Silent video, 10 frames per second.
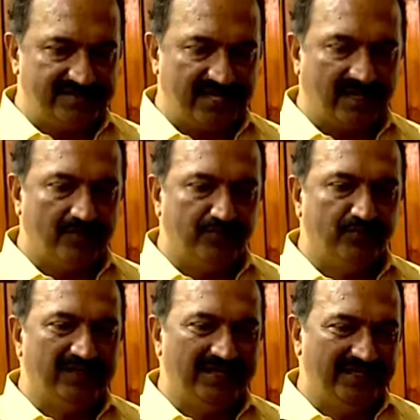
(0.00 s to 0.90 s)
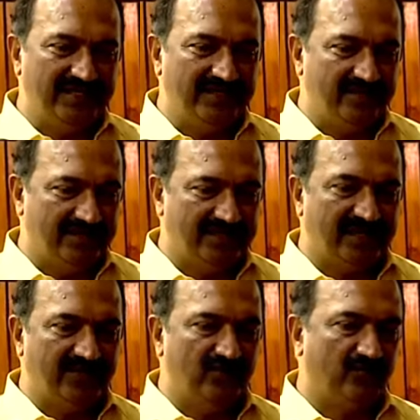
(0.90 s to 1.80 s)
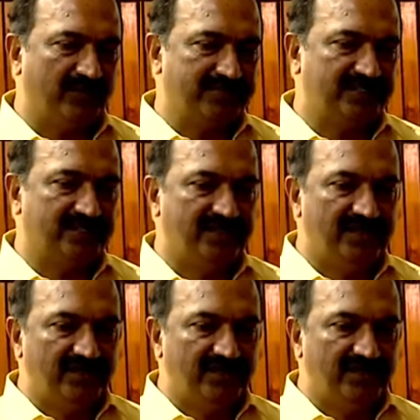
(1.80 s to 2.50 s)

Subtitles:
succumb to any kind of pressure